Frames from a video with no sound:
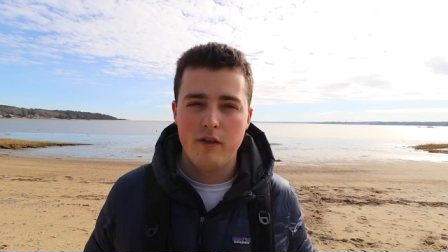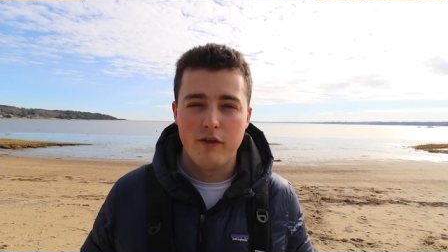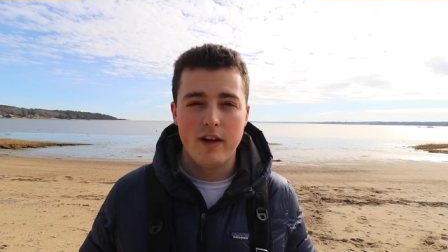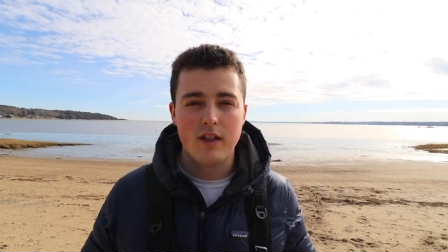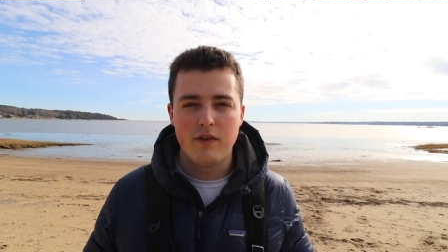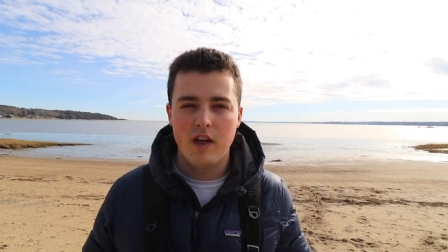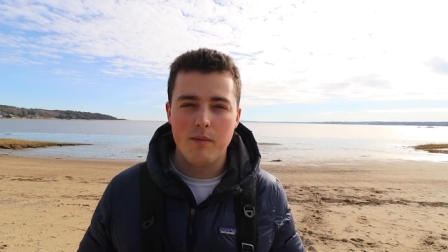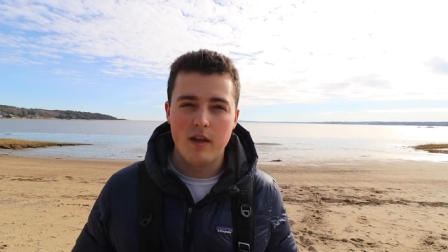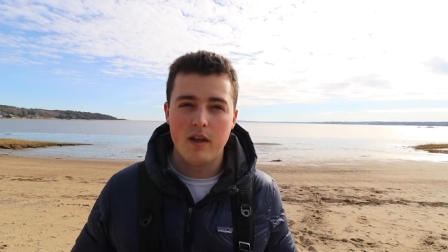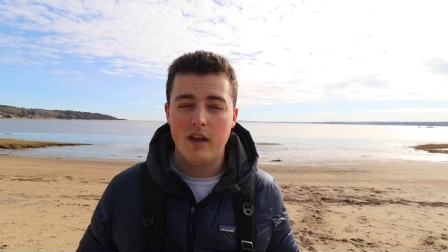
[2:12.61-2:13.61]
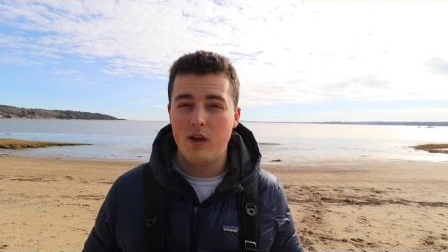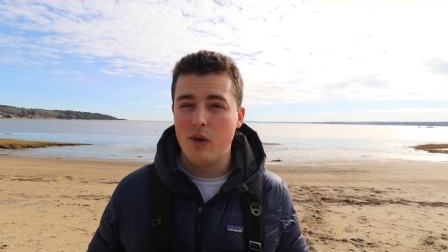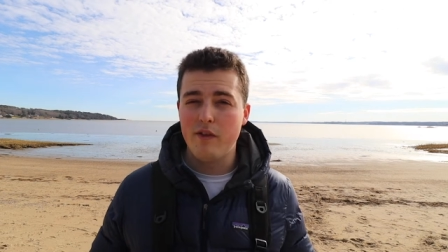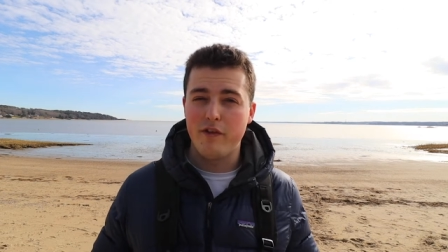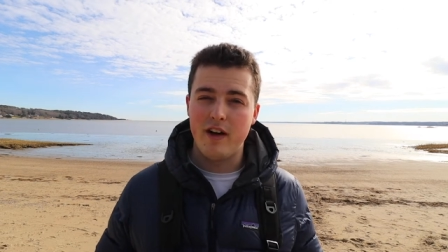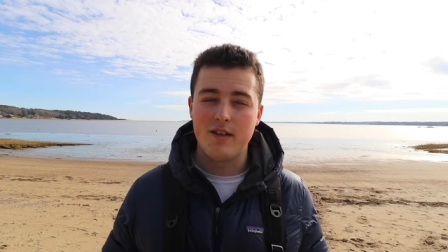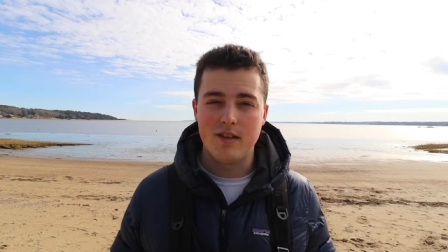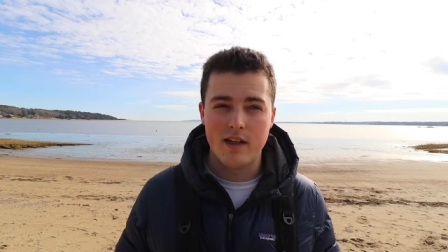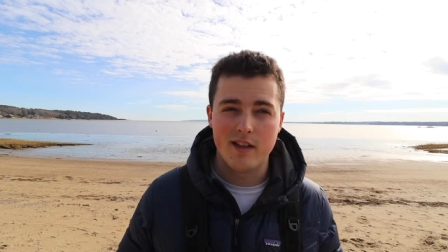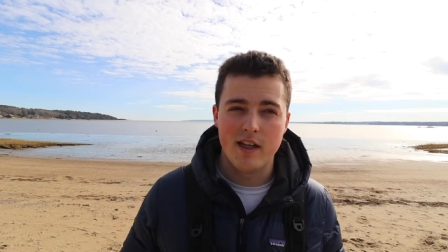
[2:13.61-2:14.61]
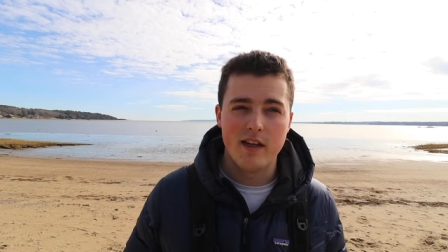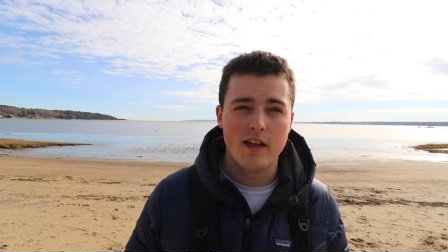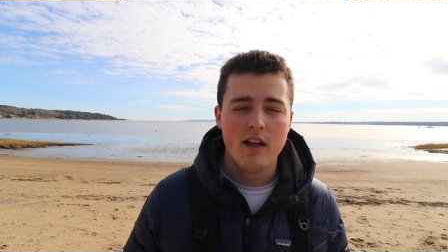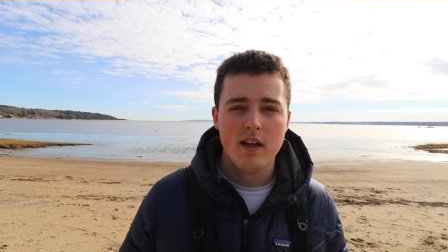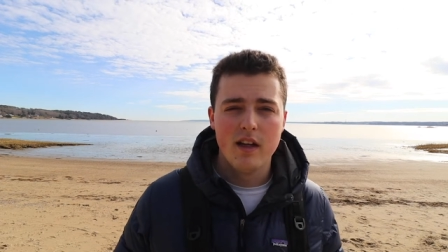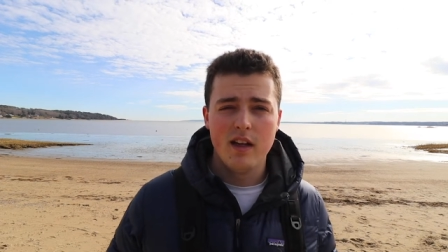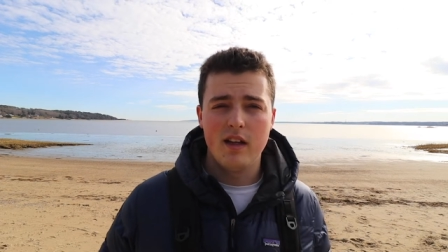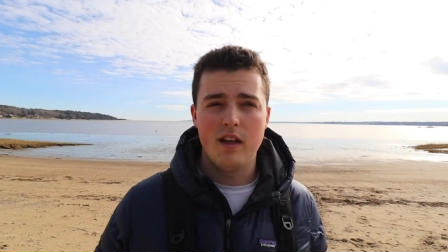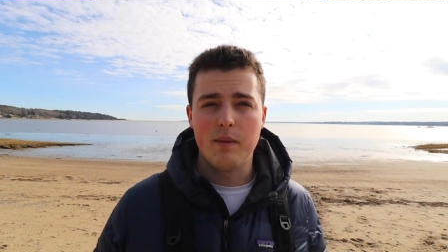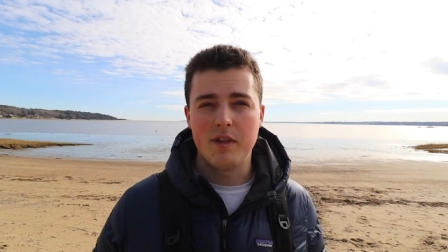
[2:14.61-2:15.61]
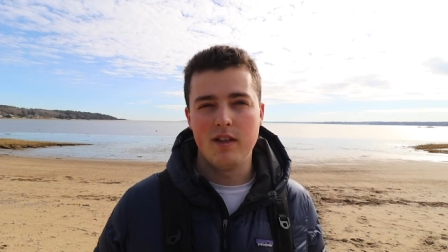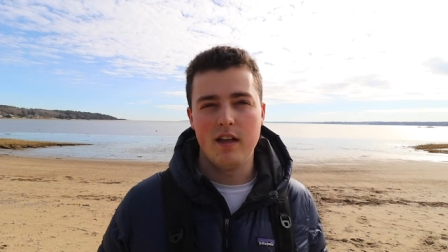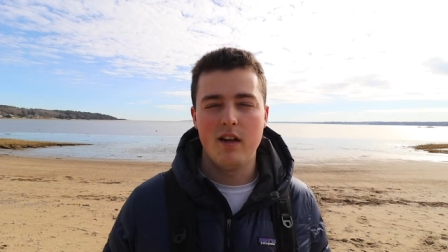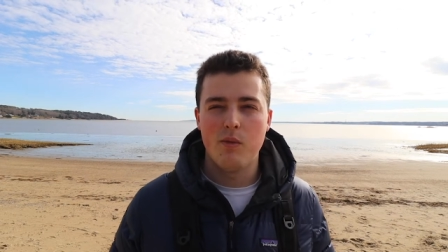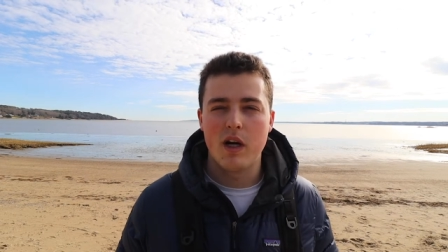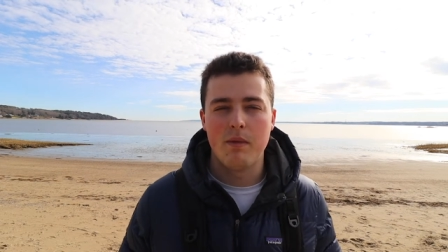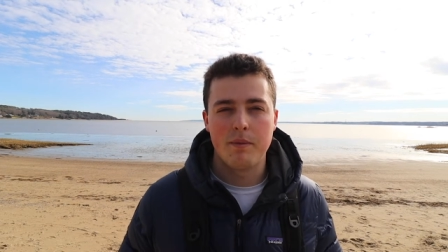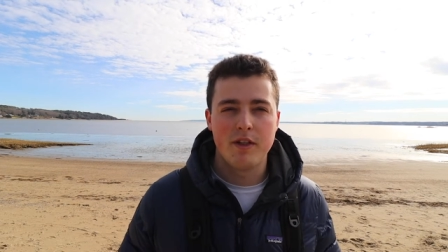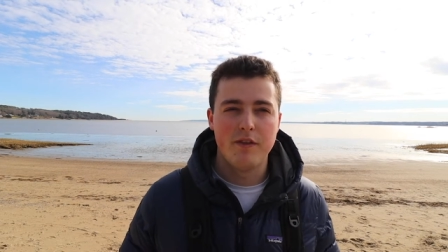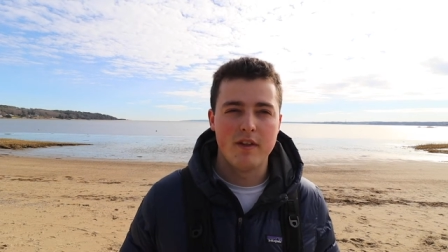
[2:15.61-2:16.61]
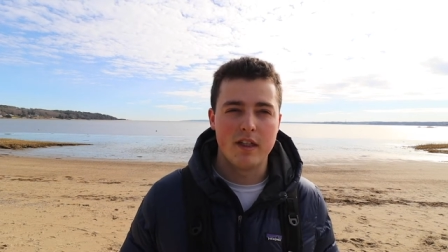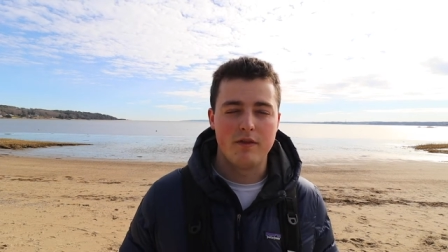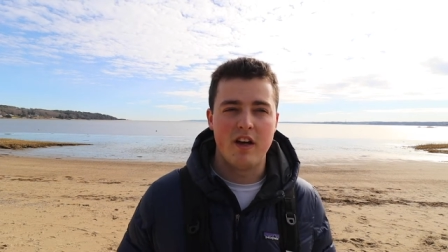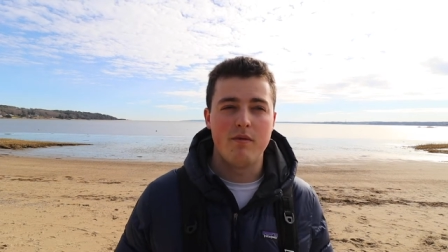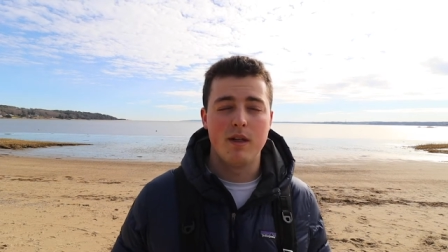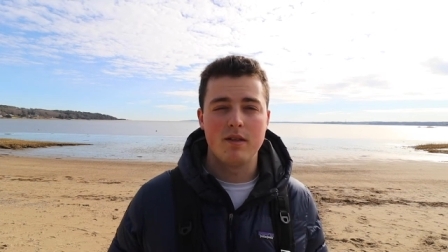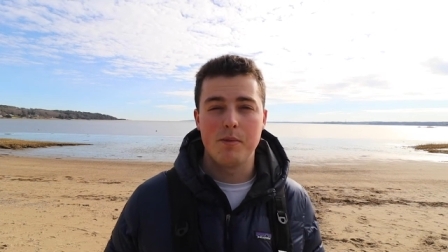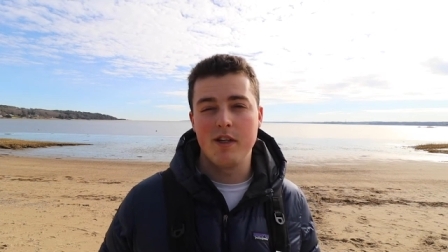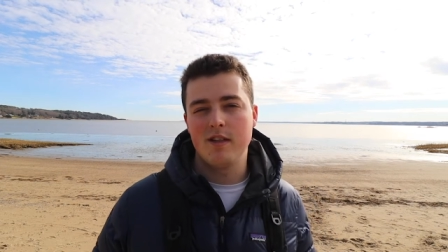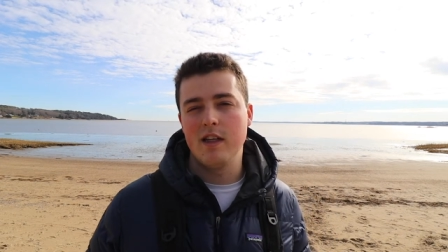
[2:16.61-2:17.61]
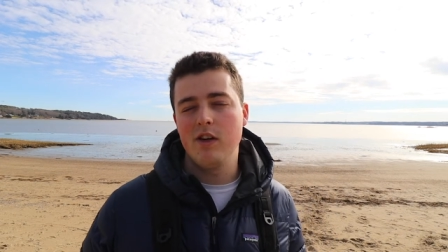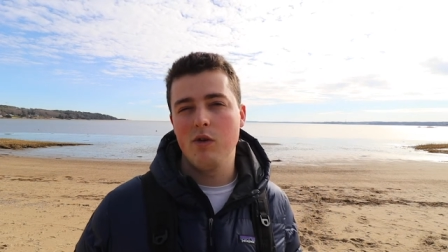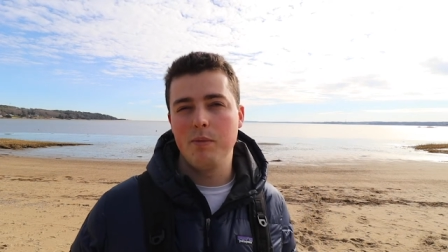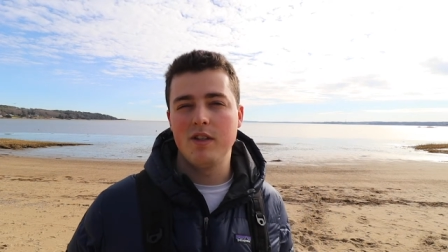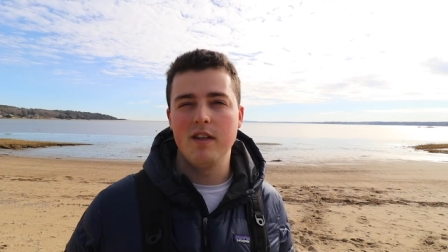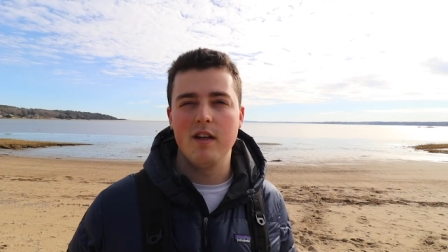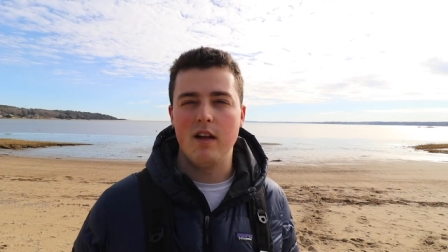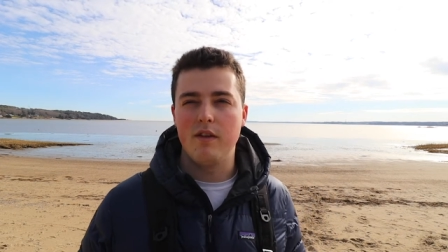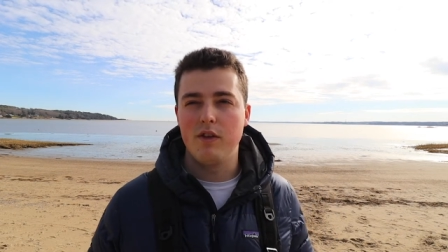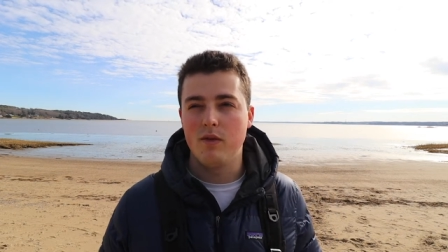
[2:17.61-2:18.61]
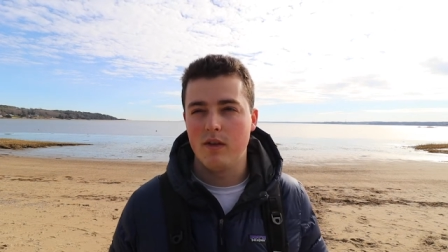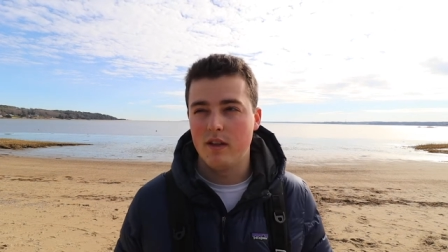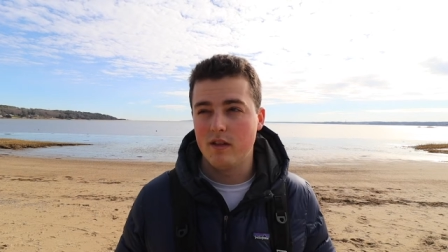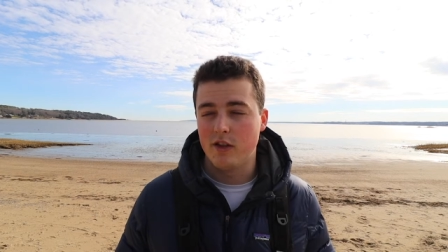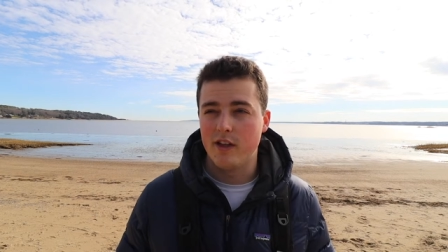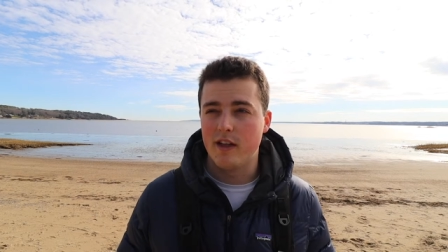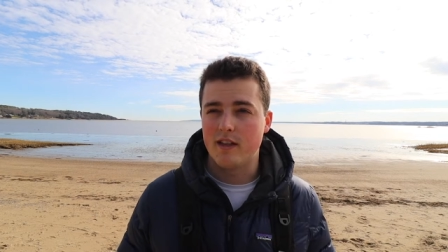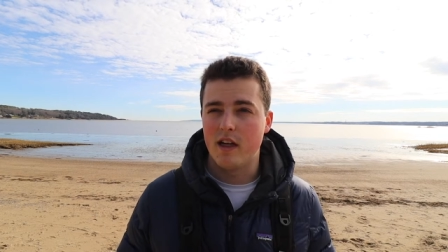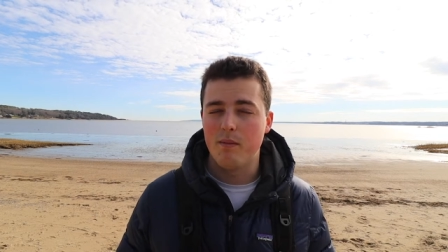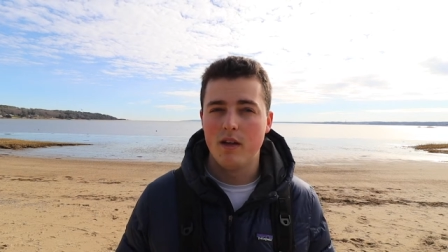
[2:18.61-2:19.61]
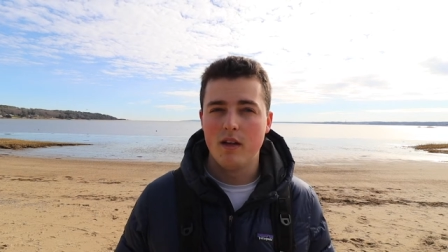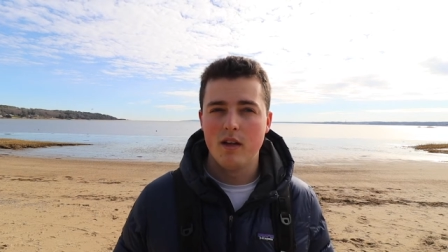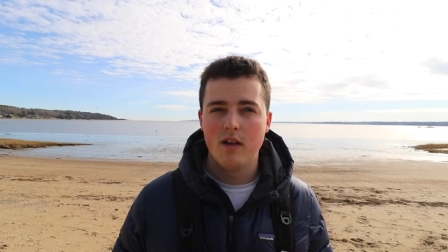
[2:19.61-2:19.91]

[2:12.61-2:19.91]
friends, family, and whoever finds this entertaining, up to date on what I'm up to for the next 5 months, because I know I won't be seeing a lot of you during that time.